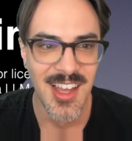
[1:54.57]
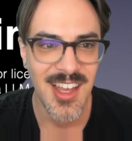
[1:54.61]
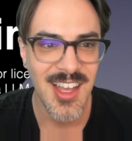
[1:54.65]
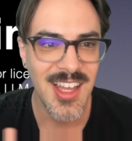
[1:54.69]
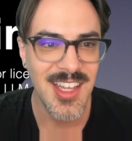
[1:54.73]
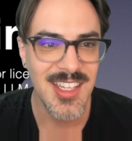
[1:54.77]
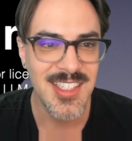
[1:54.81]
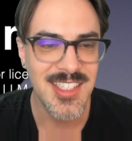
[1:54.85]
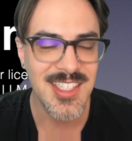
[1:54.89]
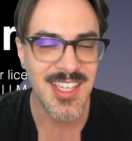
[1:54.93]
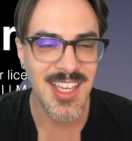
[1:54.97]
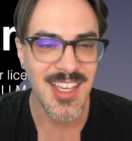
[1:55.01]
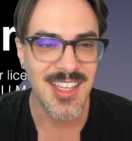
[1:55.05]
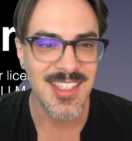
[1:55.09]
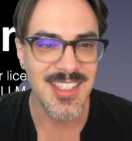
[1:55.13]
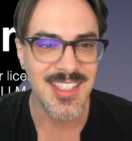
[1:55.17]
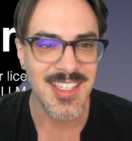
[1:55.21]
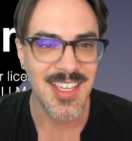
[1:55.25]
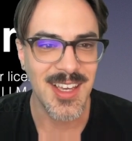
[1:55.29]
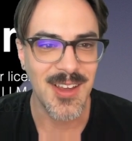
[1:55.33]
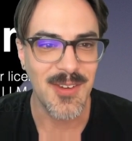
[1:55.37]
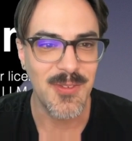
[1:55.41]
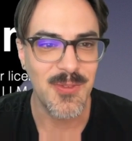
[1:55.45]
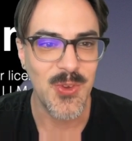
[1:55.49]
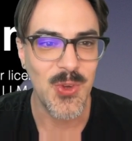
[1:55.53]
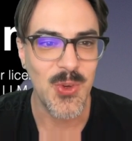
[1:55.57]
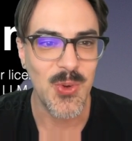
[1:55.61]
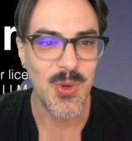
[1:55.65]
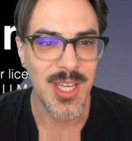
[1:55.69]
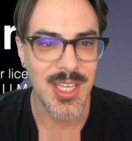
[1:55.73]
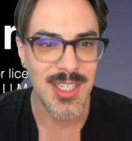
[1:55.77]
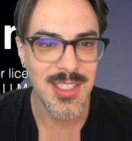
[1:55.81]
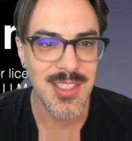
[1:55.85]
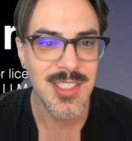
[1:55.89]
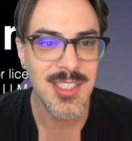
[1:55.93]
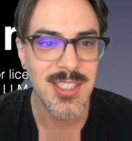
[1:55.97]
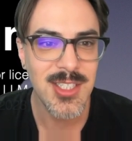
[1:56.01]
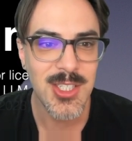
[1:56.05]
It says, if you
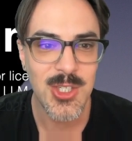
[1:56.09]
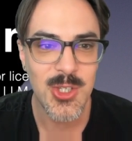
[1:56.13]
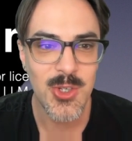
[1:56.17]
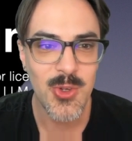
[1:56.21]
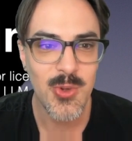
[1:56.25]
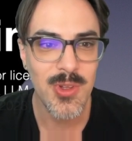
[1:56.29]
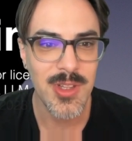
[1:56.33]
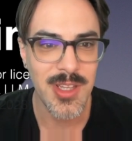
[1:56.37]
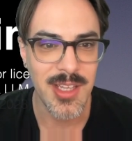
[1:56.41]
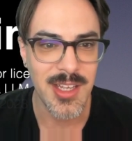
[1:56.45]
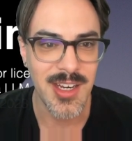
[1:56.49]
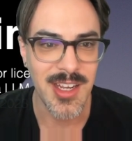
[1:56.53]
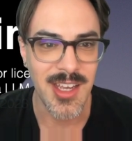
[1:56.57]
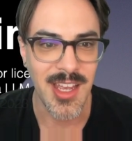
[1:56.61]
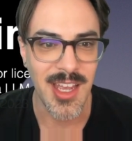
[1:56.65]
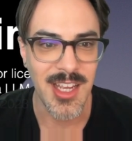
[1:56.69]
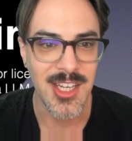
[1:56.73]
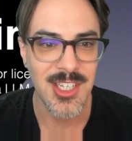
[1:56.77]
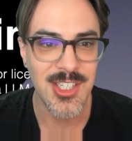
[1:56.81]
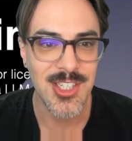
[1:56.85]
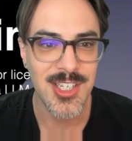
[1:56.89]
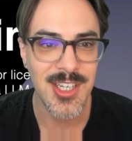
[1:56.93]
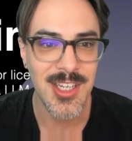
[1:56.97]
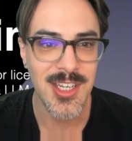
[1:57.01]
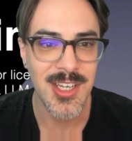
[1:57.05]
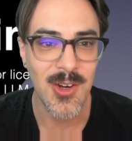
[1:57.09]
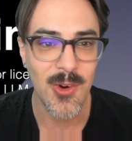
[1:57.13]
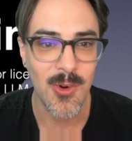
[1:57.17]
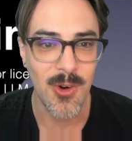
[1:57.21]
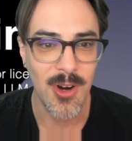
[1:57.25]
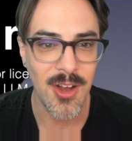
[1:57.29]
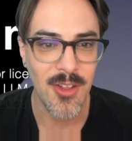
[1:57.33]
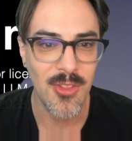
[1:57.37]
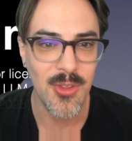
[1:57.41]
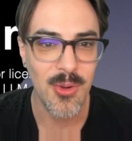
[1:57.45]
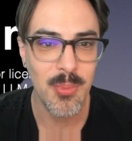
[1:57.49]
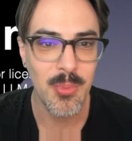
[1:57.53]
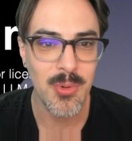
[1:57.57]
institute litigation or
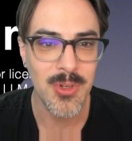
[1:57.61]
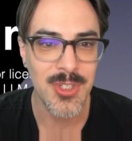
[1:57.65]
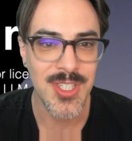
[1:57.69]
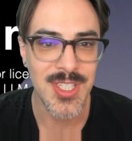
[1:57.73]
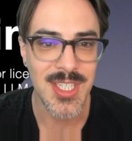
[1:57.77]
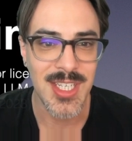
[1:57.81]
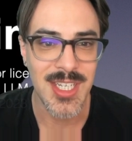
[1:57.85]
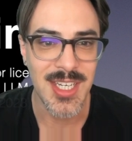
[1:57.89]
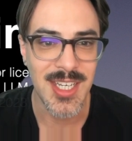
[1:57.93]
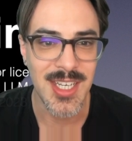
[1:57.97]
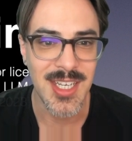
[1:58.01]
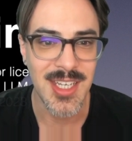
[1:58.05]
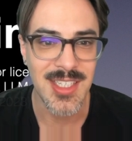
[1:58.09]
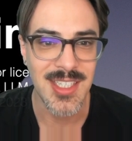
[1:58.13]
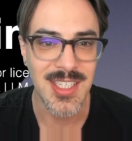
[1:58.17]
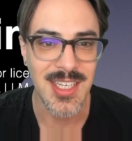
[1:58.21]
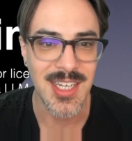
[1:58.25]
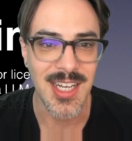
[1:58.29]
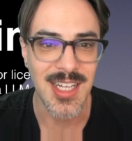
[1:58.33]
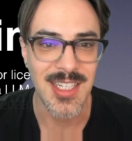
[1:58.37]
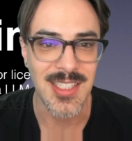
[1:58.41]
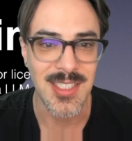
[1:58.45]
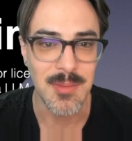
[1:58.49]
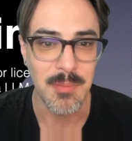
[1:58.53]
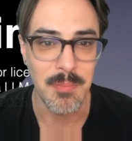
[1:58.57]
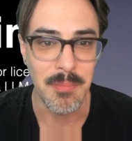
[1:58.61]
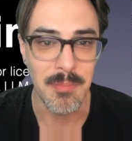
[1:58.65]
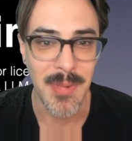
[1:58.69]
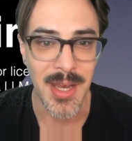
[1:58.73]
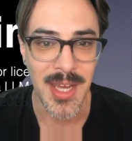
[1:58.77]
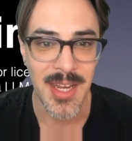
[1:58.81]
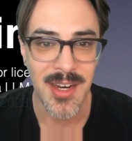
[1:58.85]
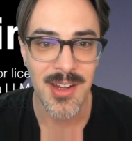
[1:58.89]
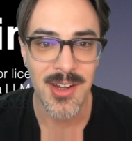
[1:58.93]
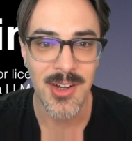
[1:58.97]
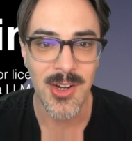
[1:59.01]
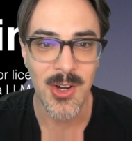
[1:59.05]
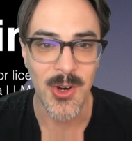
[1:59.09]
other proceedings against
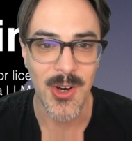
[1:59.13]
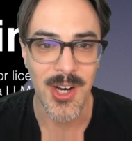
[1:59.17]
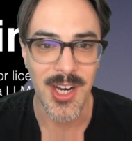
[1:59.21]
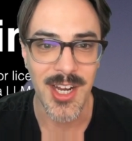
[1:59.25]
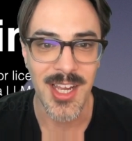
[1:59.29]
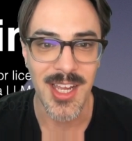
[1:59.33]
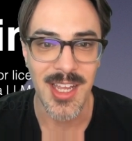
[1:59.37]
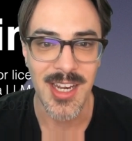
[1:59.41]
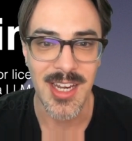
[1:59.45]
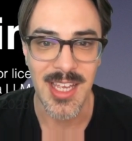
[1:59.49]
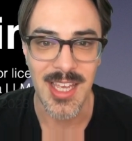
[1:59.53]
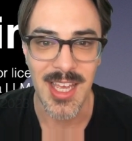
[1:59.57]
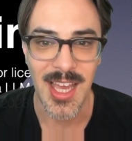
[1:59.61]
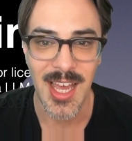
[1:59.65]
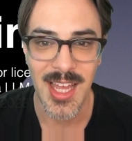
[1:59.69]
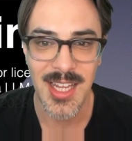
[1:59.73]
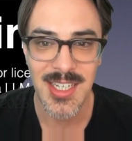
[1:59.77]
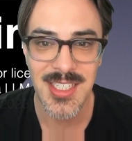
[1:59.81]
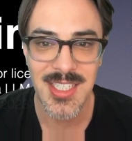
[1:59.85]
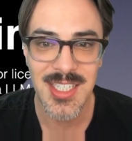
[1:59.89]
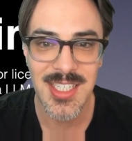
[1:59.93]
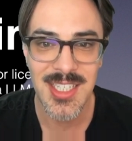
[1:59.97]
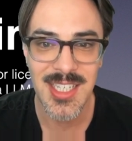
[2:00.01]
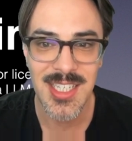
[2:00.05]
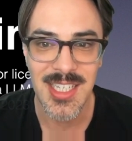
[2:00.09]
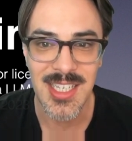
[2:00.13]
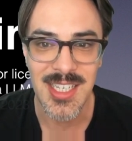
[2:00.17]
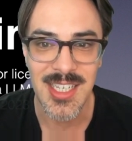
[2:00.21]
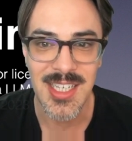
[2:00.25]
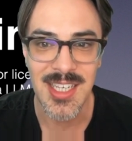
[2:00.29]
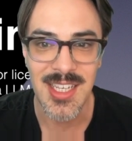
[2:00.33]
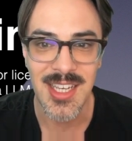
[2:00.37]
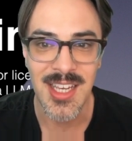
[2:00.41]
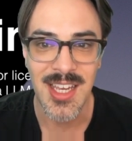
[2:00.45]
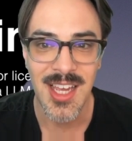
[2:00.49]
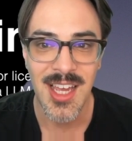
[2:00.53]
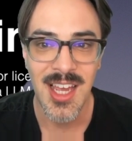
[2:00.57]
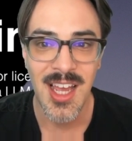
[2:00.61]
Meta or any entity
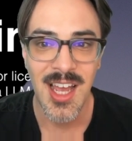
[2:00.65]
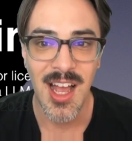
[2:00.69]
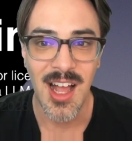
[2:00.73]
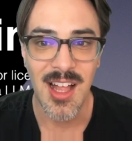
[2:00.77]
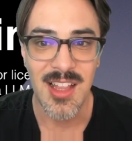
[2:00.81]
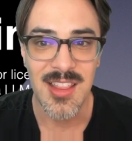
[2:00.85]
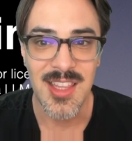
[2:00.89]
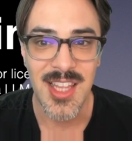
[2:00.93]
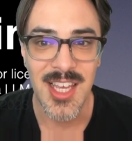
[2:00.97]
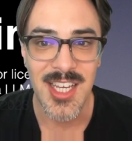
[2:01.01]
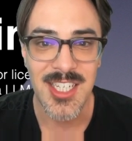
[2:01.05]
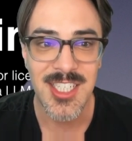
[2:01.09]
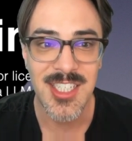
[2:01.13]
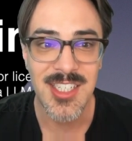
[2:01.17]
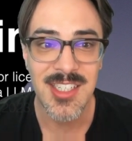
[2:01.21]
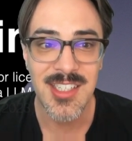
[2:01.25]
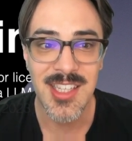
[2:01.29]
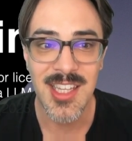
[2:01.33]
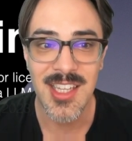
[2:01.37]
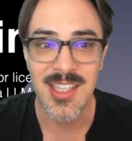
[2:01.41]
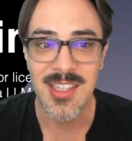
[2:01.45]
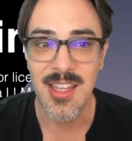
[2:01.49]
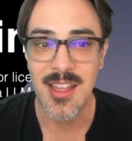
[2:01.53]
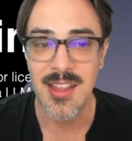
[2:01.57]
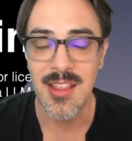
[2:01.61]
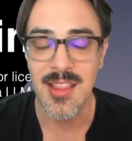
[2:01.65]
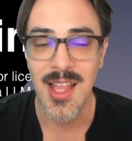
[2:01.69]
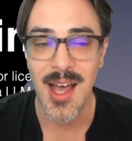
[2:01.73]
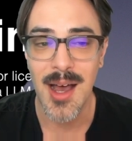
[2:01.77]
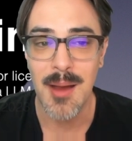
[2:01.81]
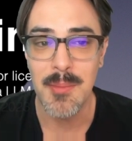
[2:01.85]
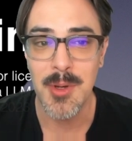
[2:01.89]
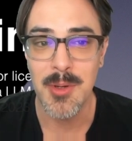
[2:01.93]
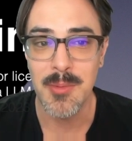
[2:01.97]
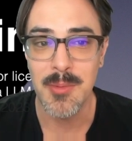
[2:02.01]
alleging that the Llama